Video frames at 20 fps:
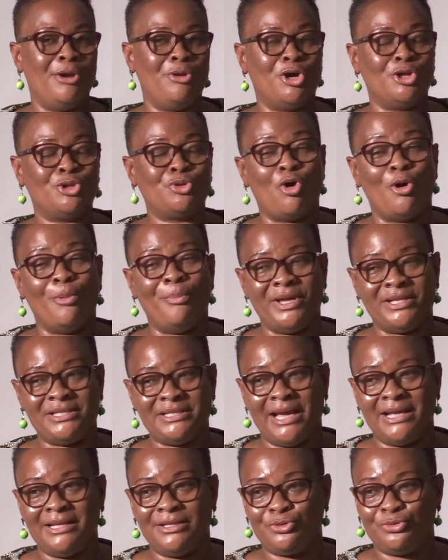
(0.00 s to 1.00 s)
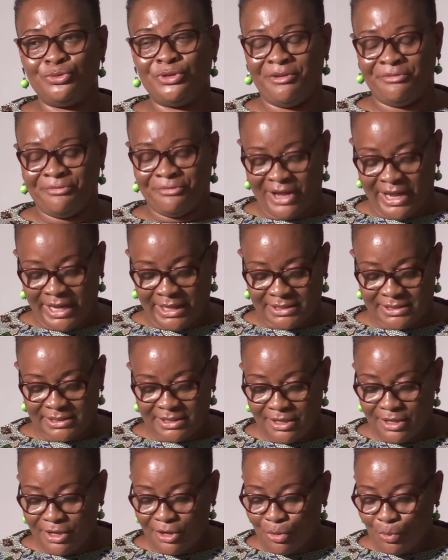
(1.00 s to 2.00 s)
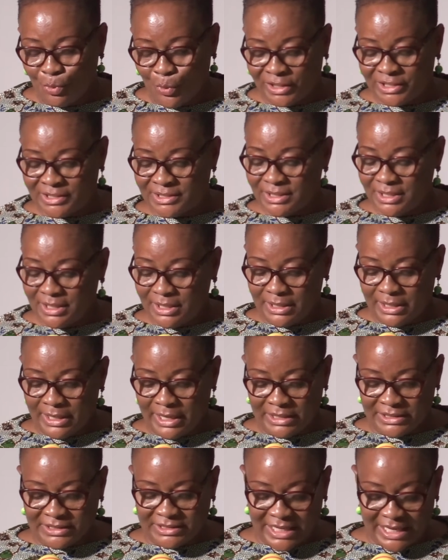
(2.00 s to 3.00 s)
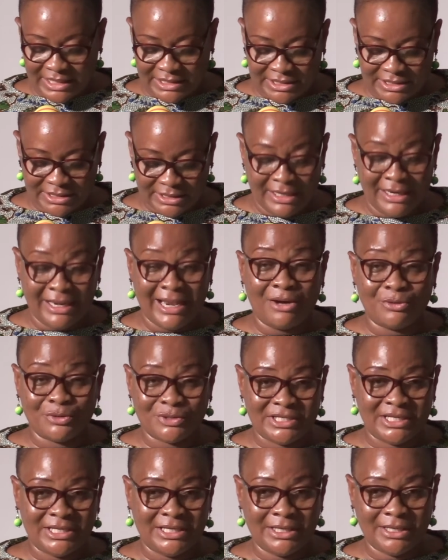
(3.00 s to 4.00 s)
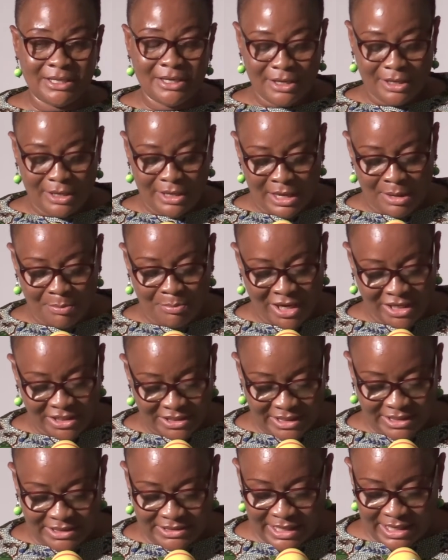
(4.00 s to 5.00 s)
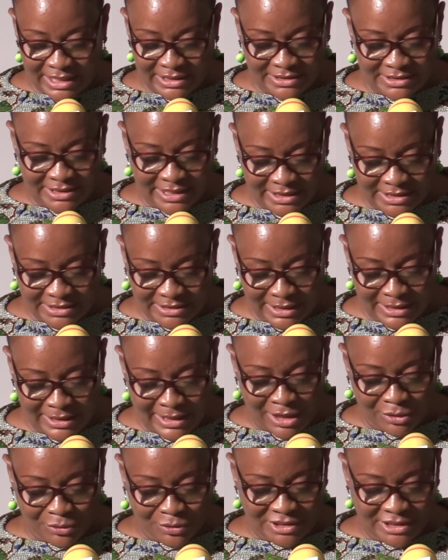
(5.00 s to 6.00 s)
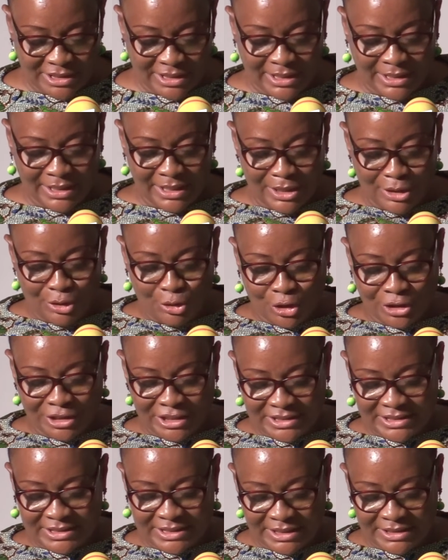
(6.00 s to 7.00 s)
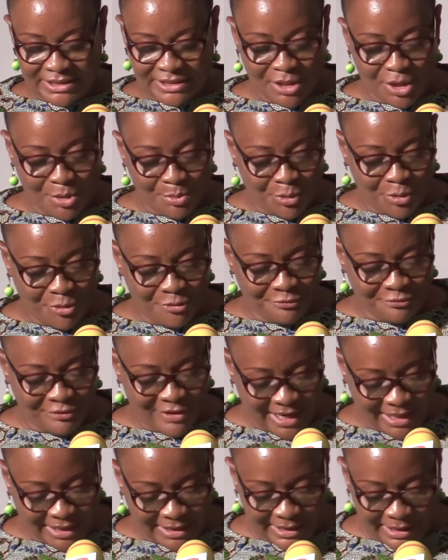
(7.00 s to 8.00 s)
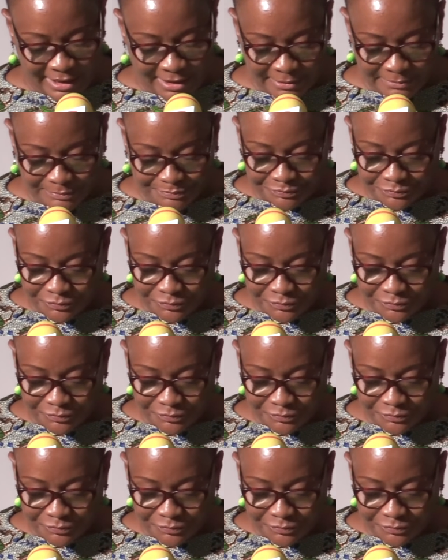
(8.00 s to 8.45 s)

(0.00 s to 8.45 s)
not committed to the fight with such lousy budgets and such lousy logistics provided?